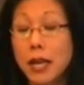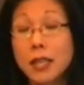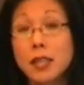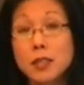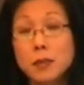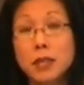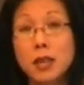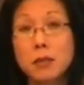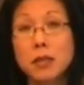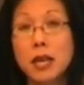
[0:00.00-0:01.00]
And he's
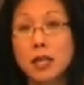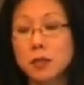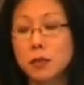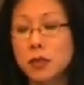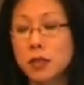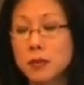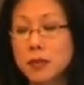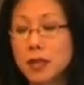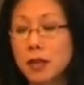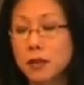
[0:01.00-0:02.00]
become an expert
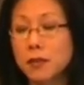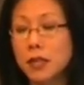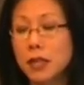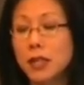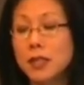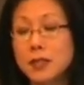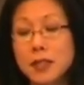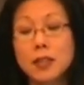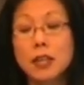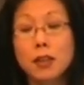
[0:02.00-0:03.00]
himself. He
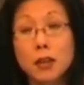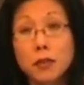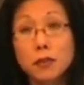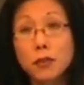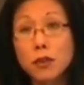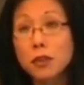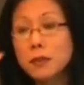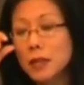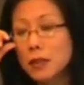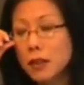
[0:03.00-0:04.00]
says, I love the
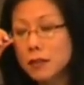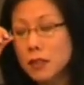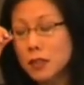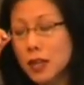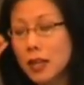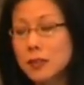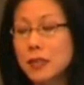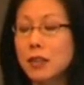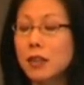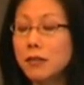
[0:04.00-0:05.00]
forums, I love the
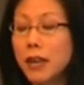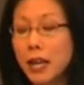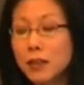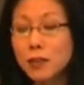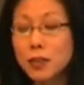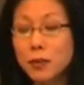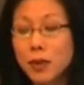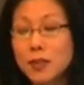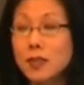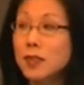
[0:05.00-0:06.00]
chats, I love answering
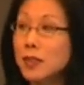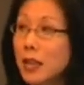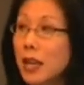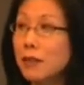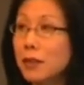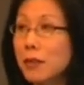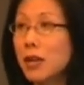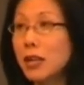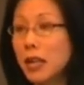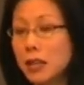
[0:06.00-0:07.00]
questions and having
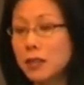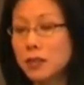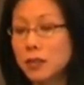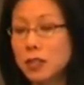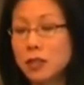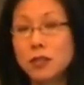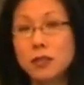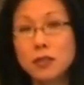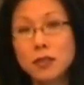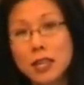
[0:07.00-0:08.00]
mine answered in
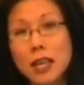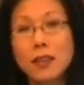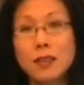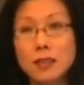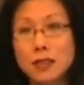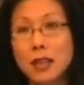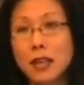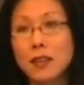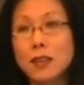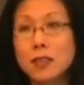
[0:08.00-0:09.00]
turn. So again,
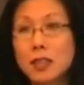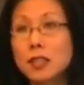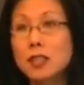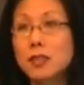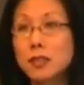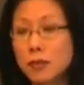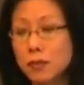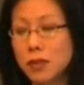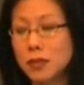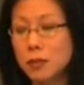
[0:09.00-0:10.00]
this, these conditions
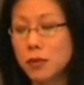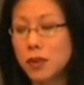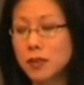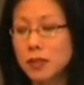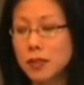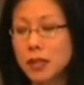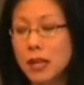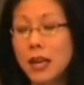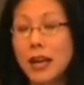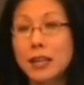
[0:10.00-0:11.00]
of reciprocity.
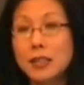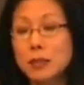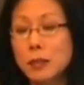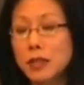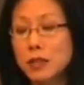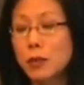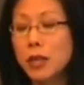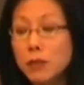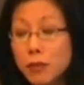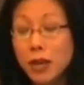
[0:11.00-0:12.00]
I could spend
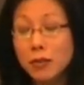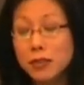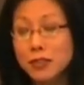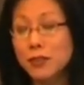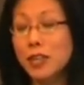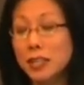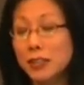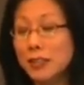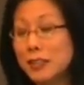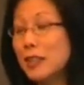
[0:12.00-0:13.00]
24 hours
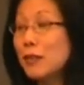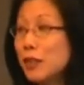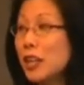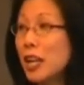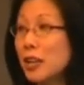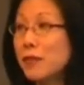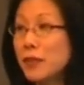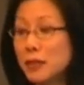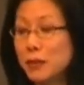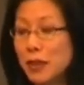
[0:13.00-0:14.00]
straight discovering
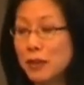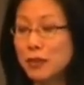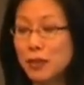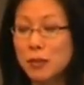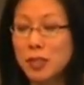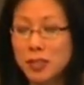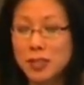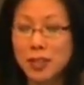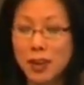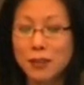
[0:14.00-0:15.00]
AMVs without so much
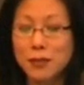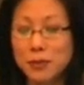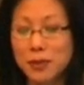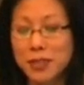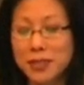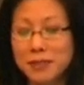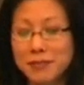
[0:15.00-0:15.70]
as a coffee break.